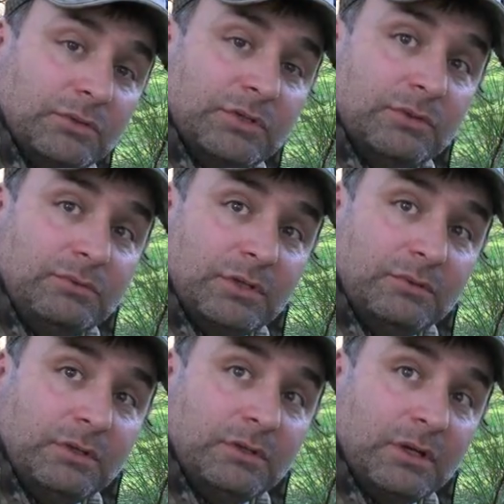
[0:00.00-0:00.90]
was 2
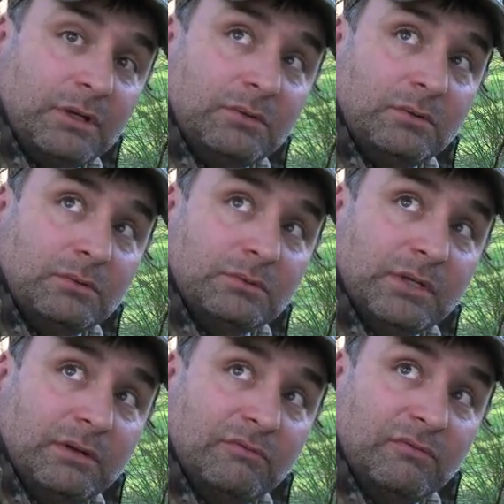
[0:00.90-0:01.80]

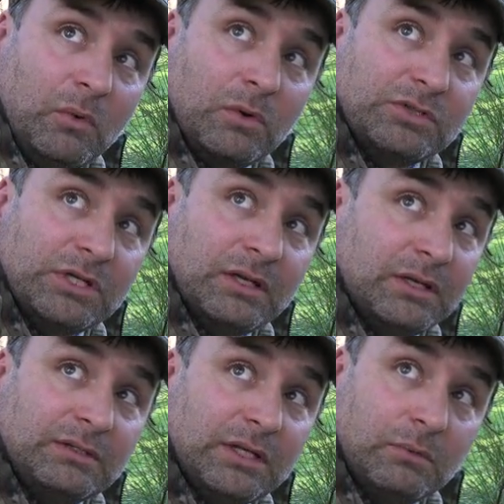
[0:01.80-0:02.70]
two-year-olds and 4
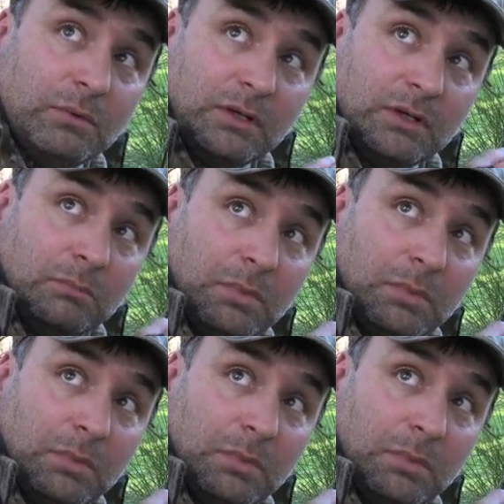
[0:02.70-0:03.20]
jakes. That wasn't the